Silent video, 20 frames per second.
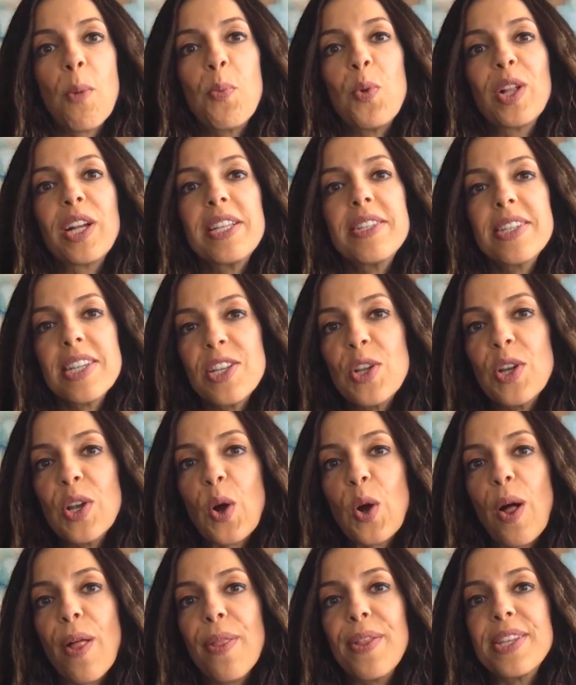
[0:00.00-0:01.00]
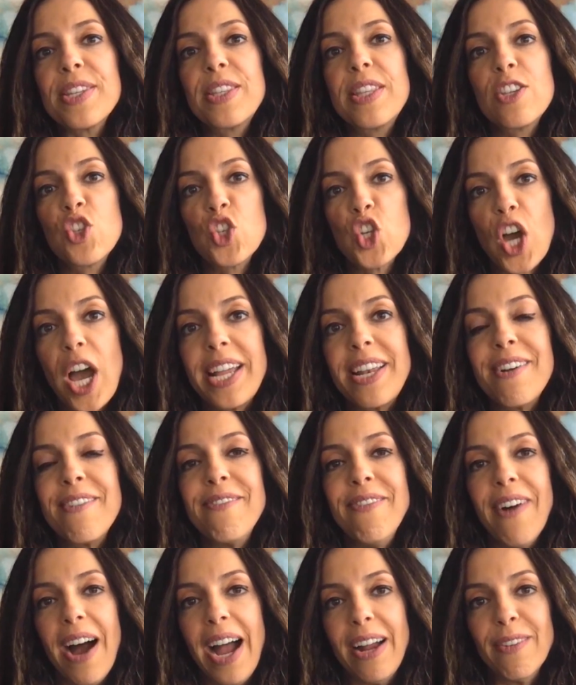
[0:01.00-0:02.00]
Trump will continue to call this the
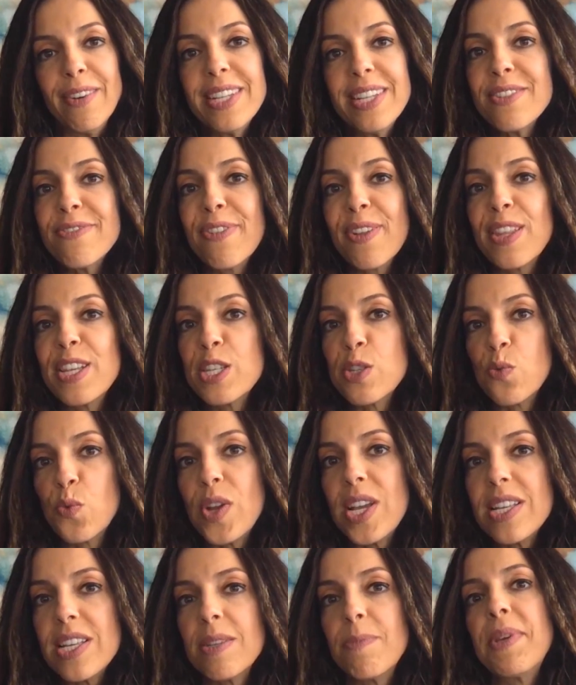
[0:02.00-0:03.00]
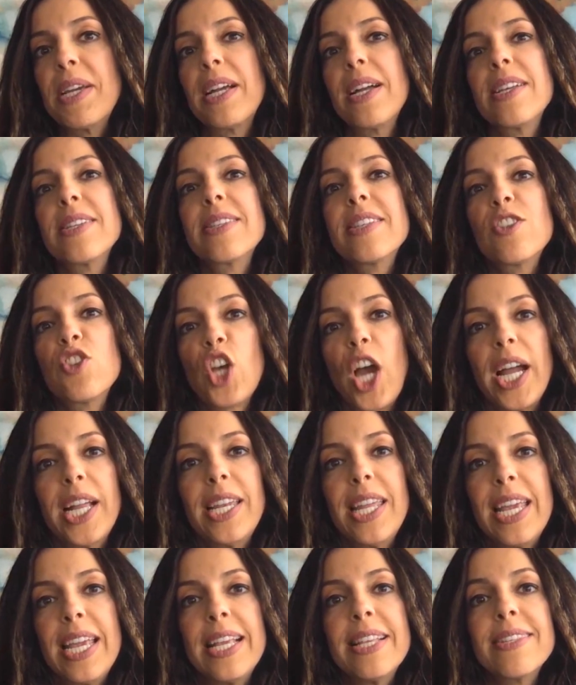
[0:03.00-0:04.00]
China virus for this reason, because the
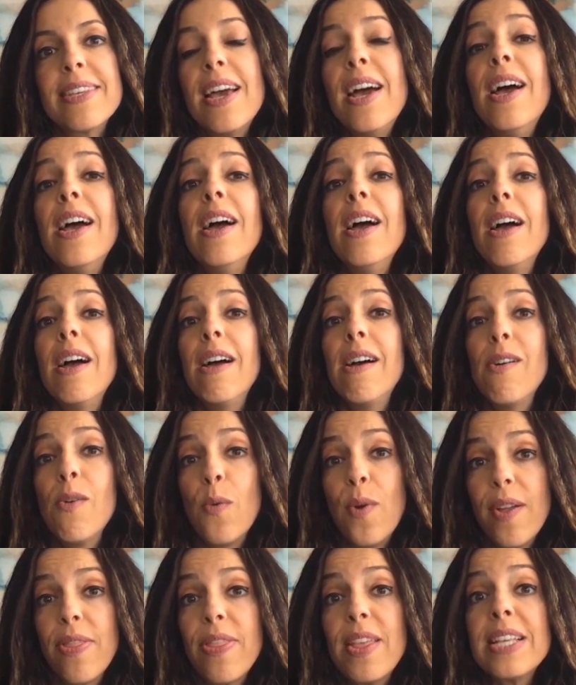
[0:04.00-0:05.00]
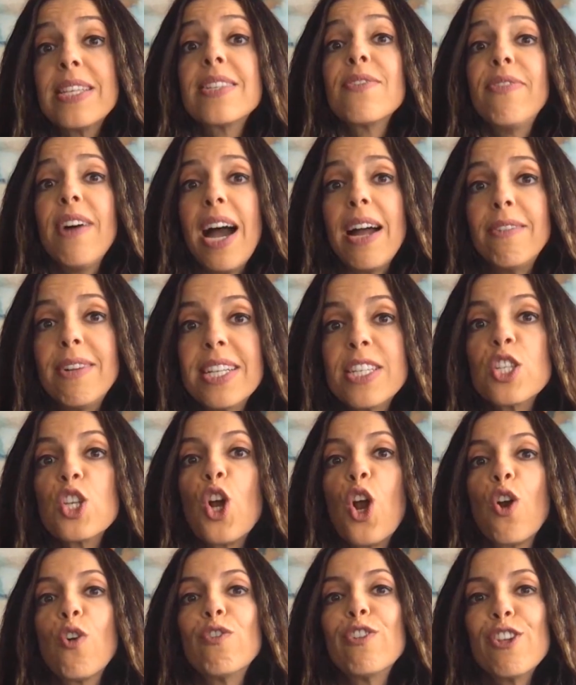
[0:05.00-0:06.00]
Chinese, where this
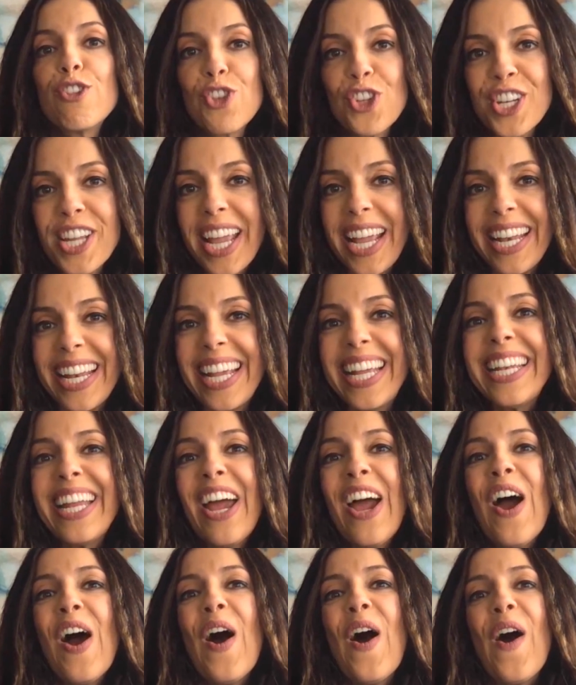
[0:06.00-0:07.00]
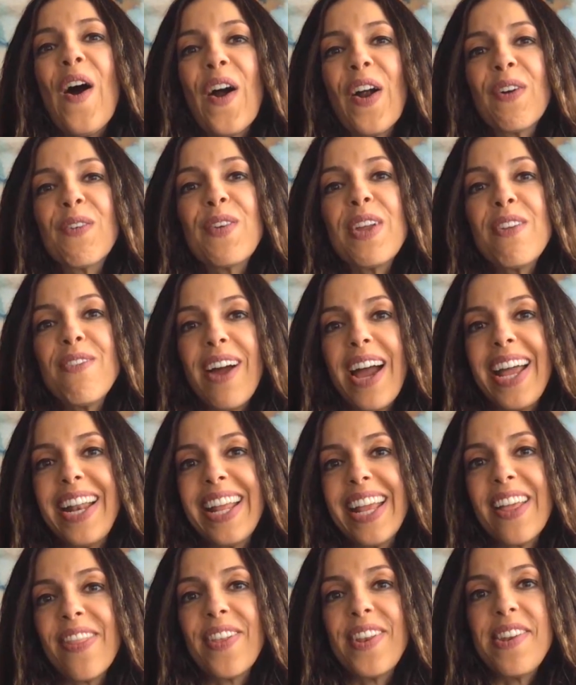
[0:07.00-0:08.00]
virus originated, are
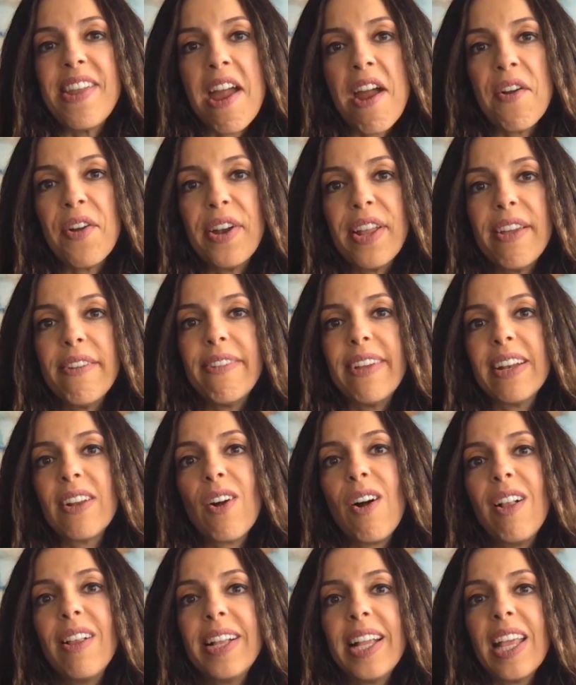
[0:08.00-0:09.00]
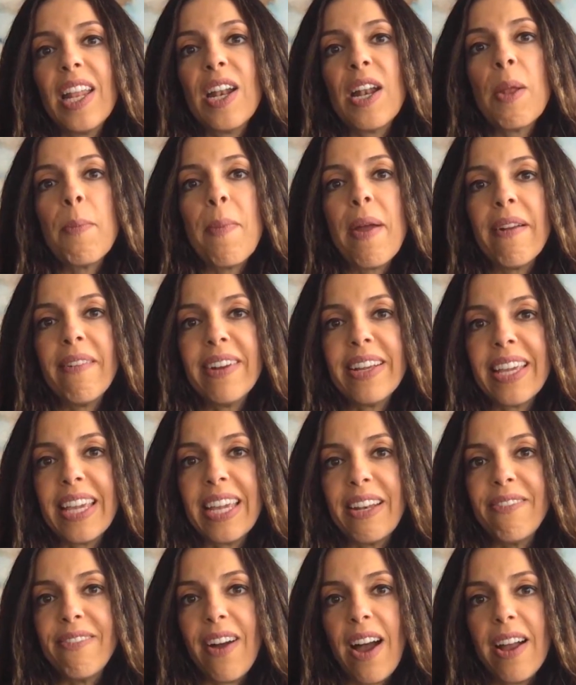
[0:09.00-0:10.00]
rewriting the narrative and calling it an
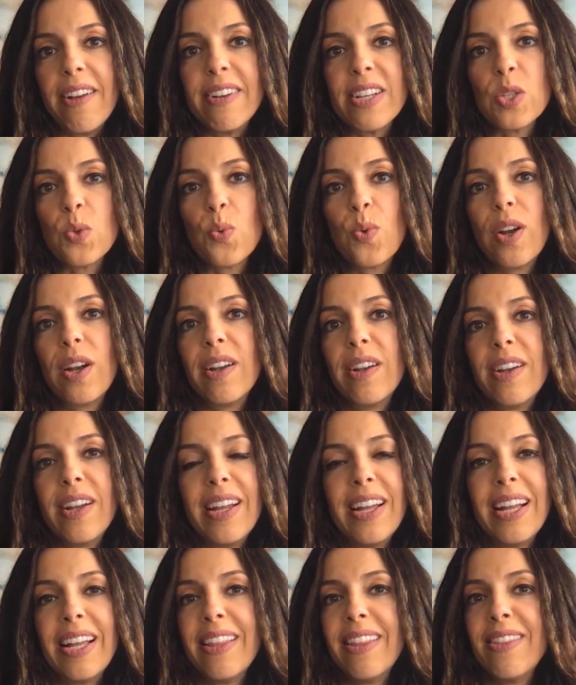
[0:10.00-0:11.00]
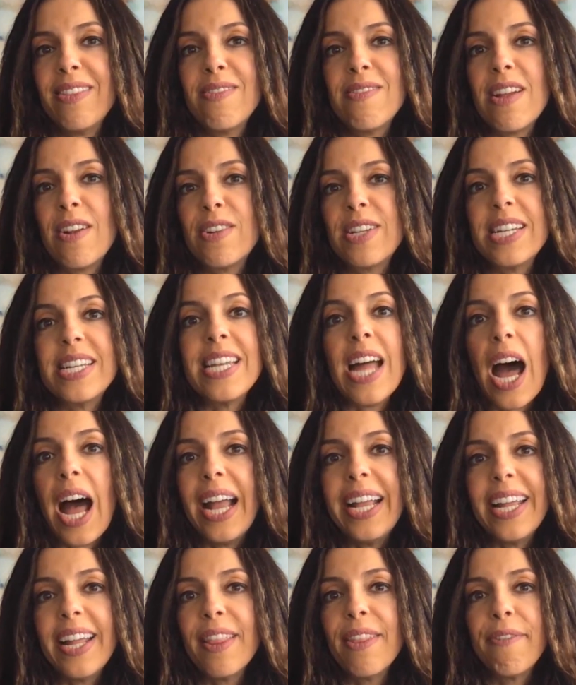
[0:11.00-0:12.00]
American virus, where they're
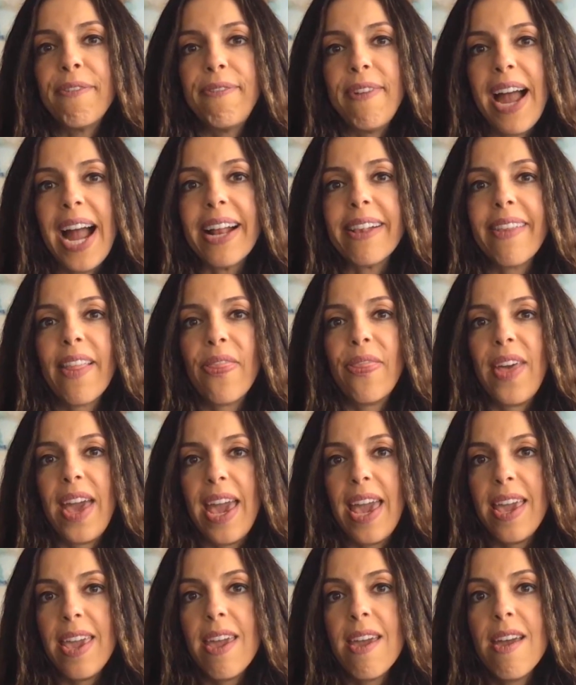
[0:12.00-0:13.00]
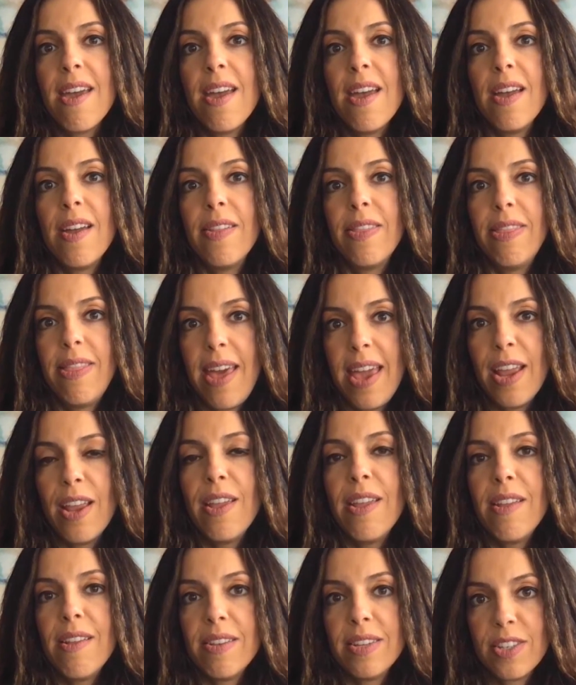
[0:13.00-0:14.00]
denying the fact that they
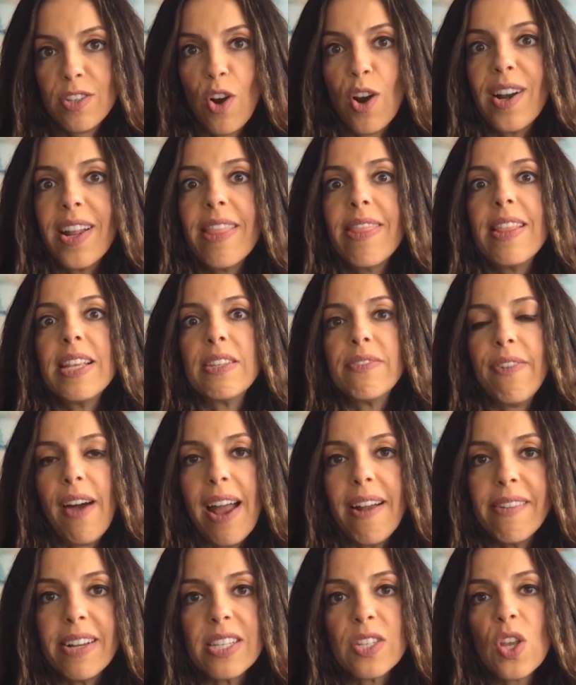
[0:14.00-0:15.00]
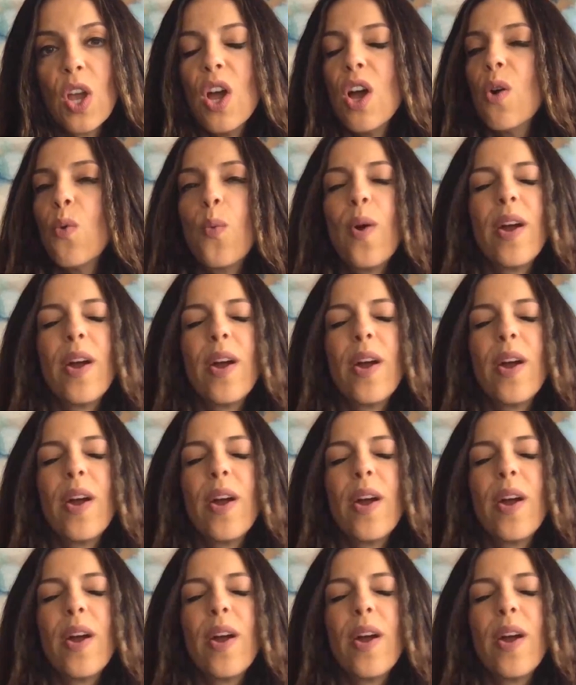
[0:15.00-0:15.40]
started this virus.